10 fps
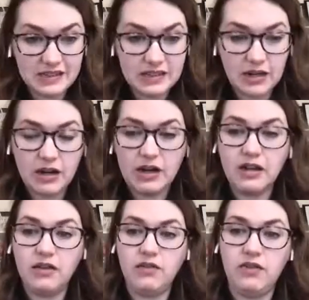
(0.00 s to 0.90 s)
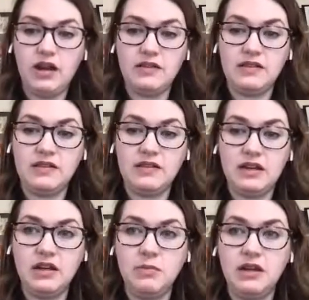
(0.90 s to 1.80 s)
necessary for
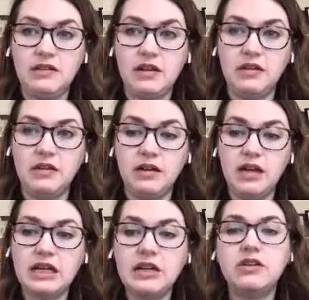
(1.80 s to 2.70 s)
anthocyanin-based color.